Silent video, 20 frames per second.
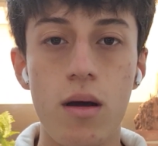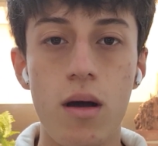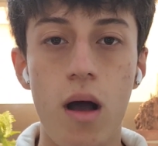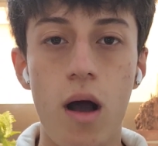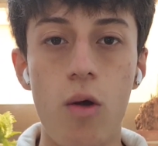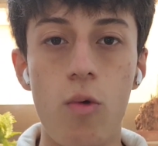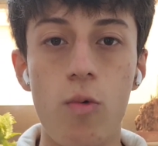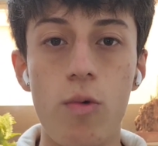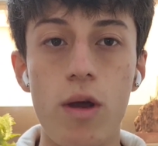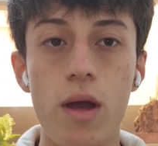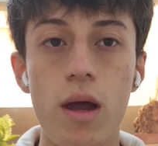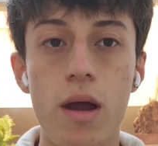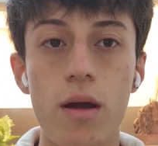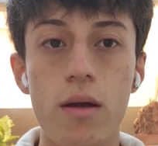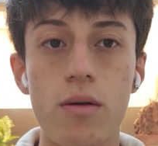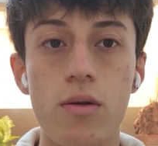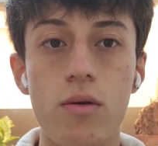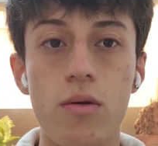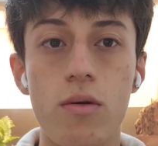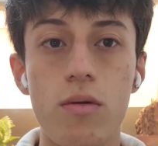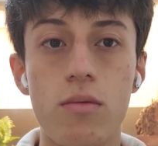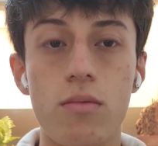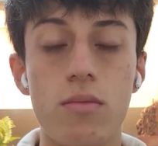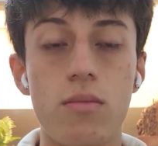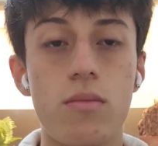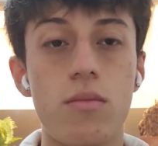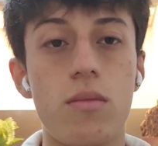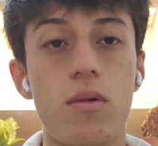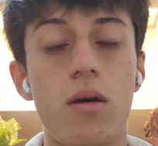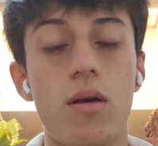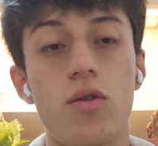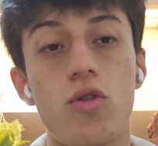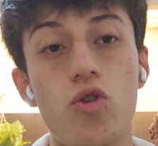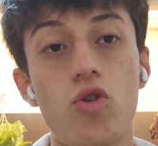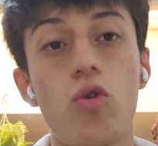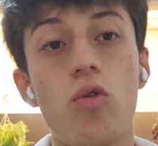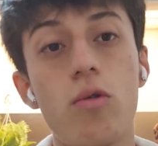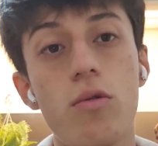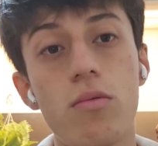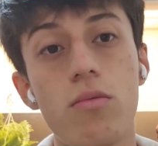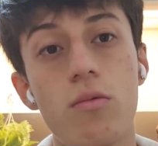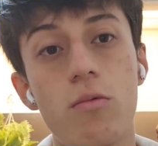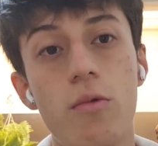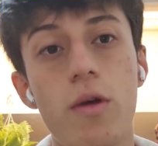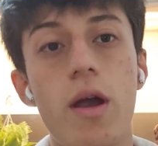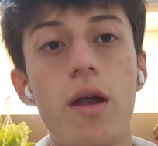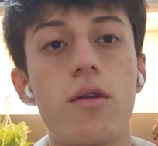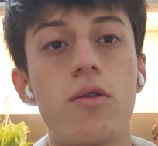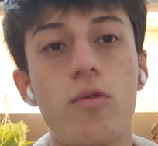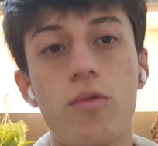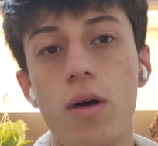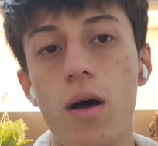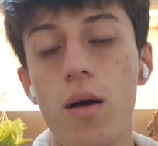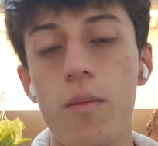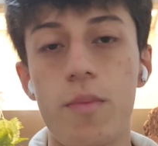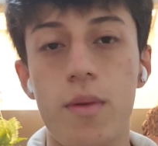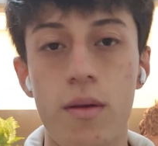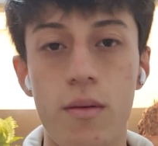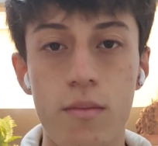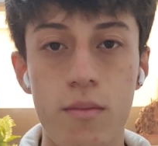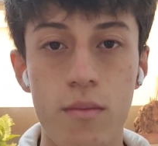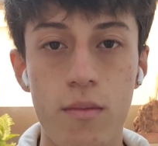and we are not, and so we are not happy.